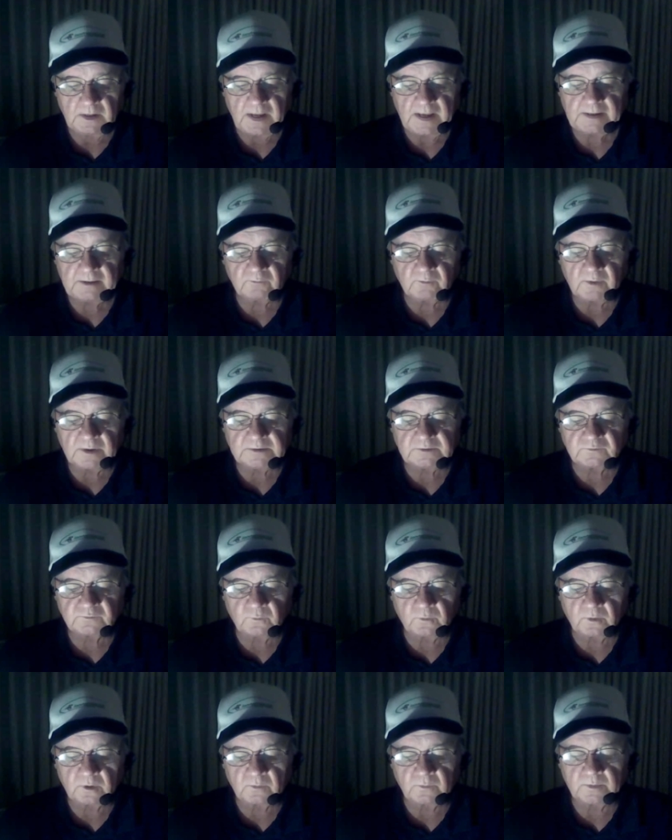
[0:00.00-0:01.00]
And in Race
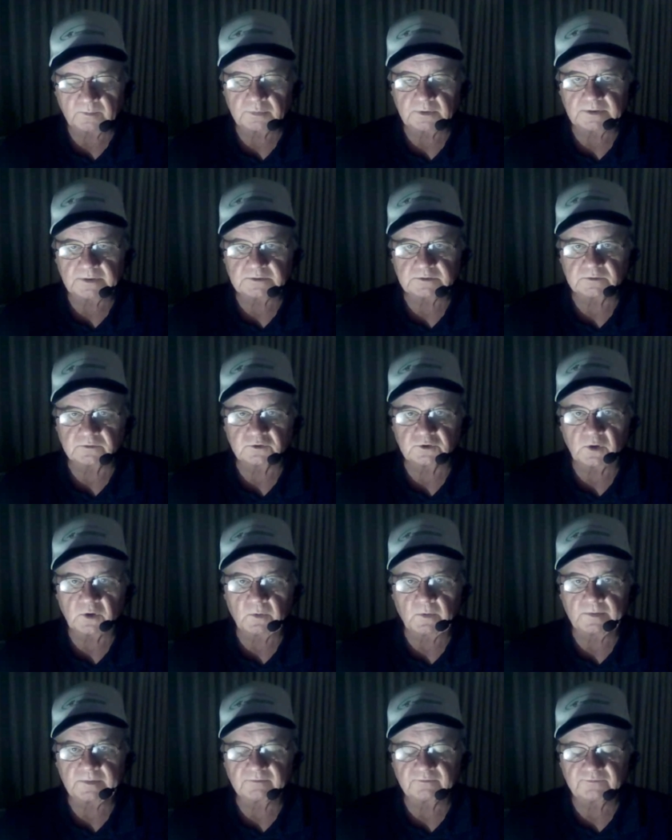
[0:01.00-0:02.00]
4, win, place, and
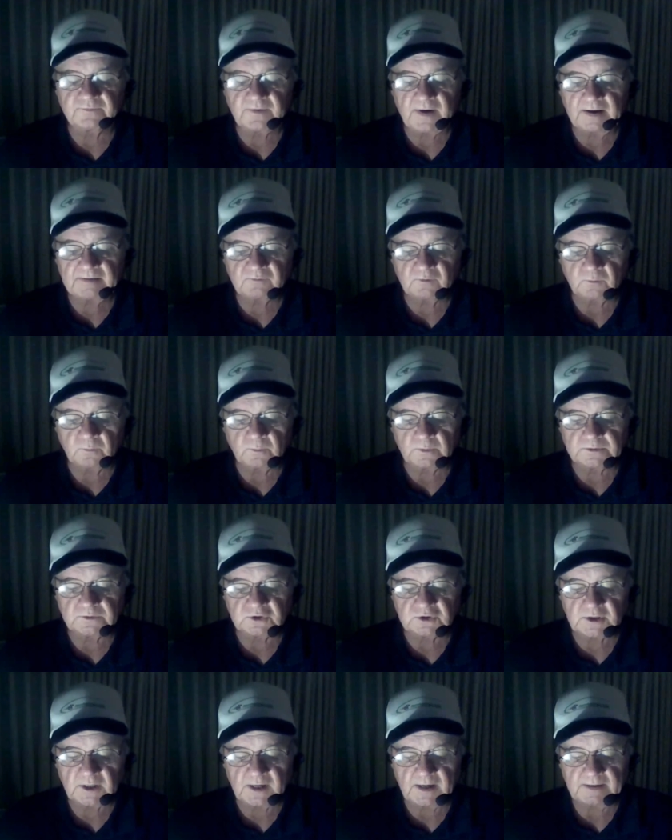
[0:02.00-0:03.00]
show on the 5-1
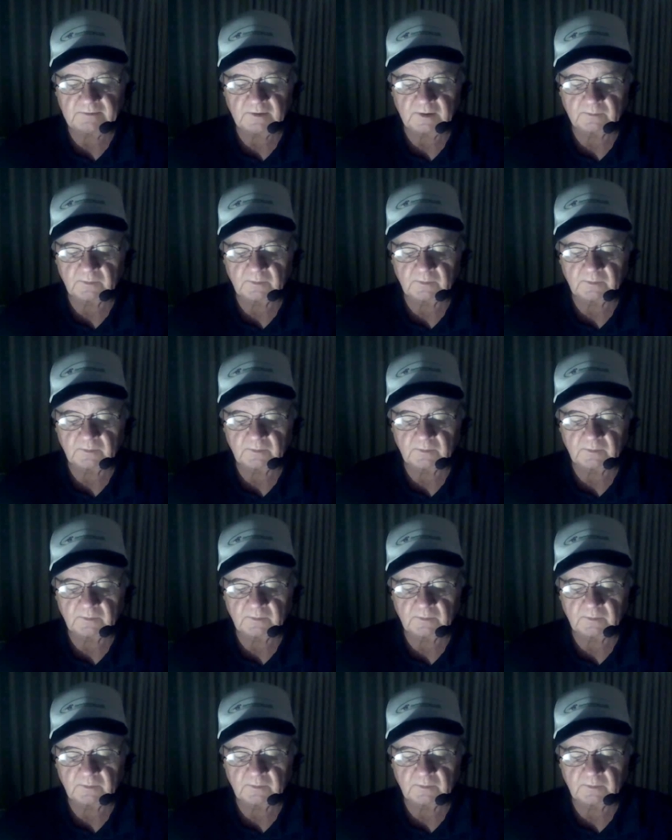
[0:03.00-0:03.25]
shot.